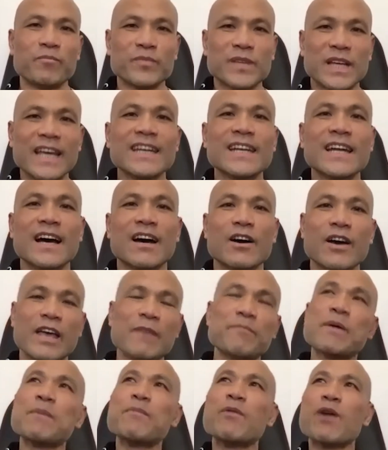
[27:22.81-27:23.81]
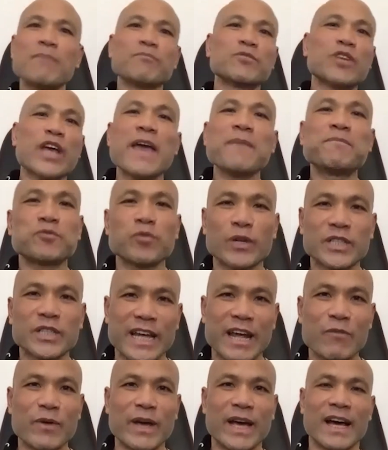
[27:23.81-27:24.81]
If people come to Ipswich
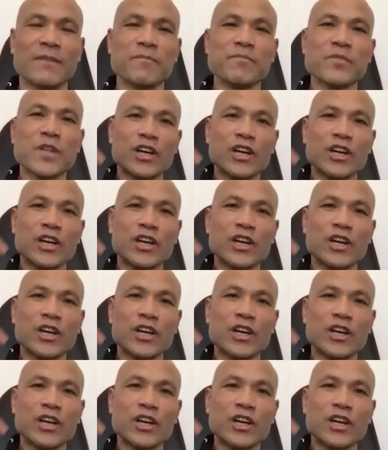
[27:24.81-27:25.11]
area,